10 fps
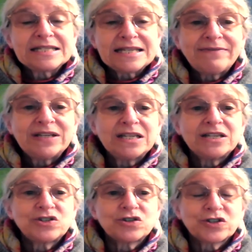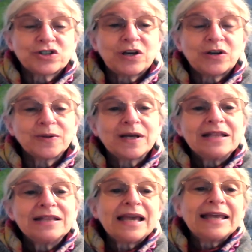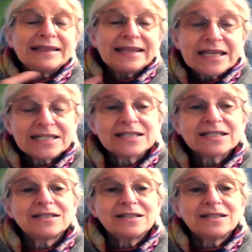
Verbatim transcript: seventies or so, the elite